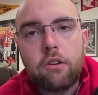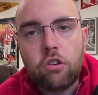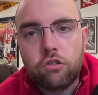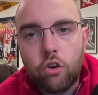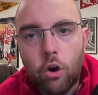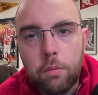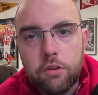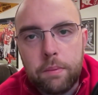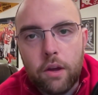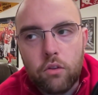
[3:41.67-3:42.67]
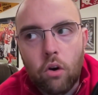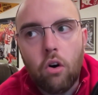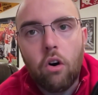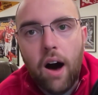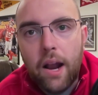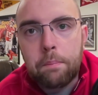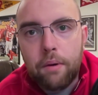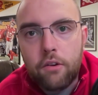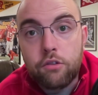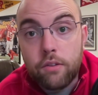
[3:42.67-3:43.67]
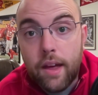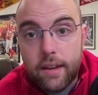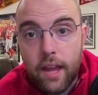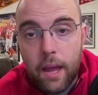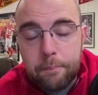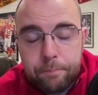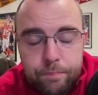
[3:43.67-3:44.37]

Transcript: Justin Herbert to be under a lot of pressure in that game.